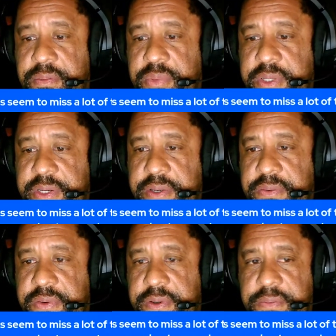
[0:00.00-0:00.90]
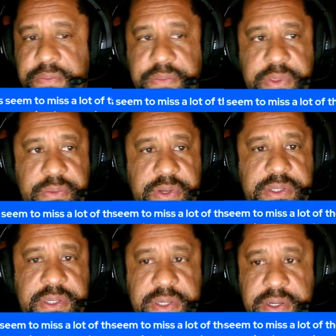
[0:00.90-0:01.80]
plenty of
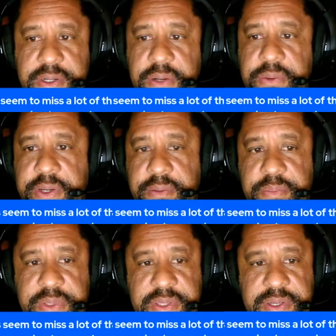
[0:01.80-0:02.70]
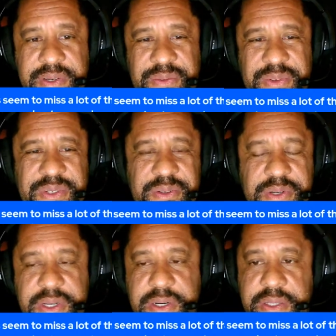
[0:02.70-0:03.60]
thrust to get going, but then it was still
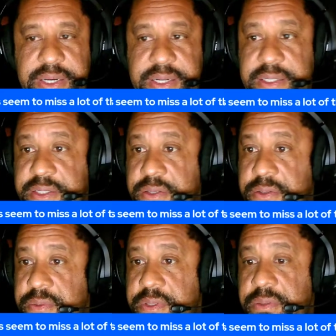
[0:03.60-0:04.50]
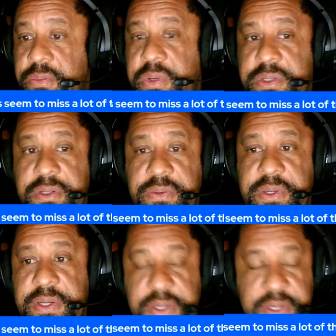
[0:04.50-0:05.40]
kind of lackadaisical once it was going.
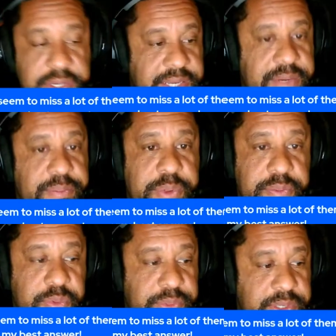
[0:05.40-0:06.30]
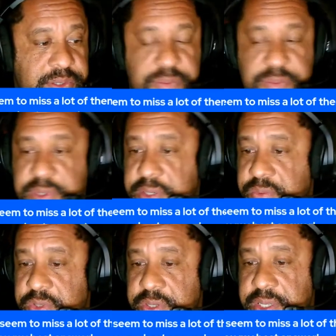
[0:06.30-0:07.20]
You had to build momentum, and
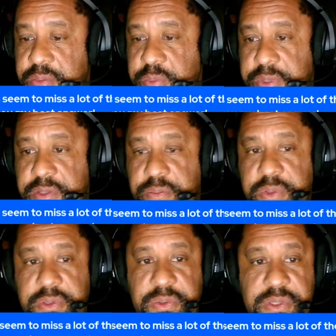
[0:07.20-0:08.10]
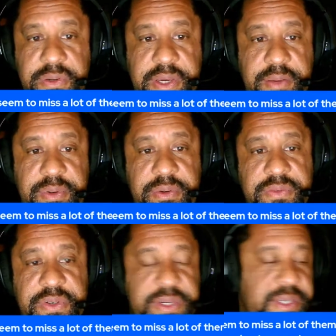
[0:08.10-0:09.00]
once you had the momentum built, it was okay, but it was
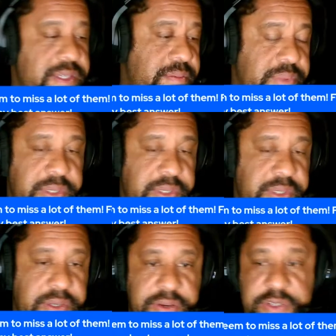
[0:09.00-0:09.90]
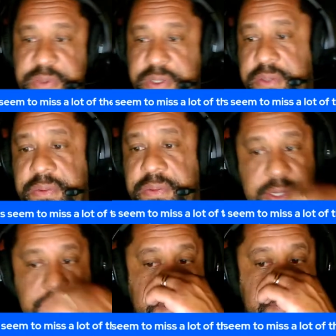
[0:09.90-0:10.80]
very easy to bleed off speed.
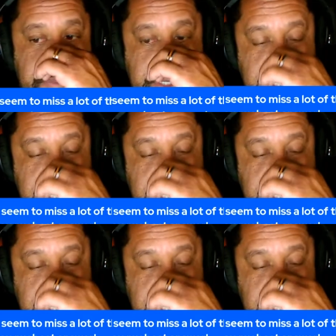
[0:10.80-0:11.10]
So